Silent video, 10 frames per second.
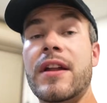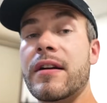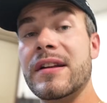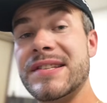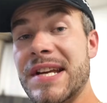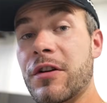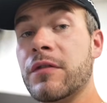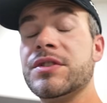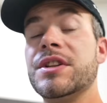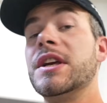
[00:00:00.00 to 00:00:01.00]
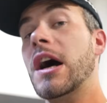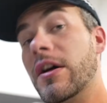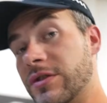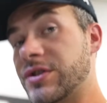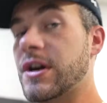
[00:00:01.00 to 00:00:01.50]
then I'm gonna take it over to the
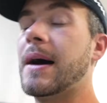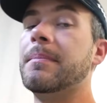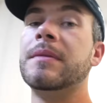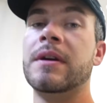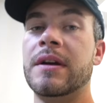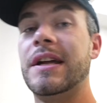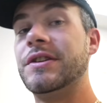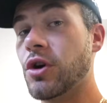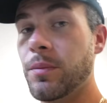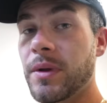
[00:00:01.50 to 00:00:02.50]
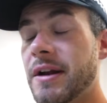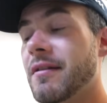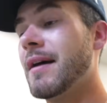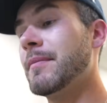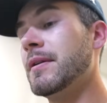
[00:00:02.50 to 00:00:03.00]
other shop and toe plate
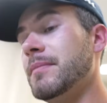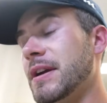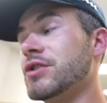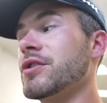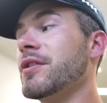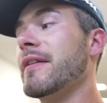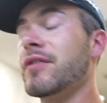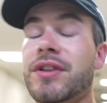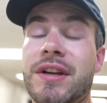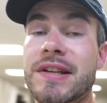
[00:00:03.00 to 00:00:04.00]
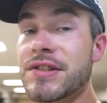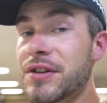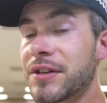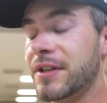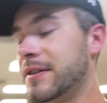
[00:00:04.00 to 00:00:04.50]
alignment, make sure everything is
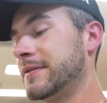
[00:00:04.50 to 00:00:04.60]
good,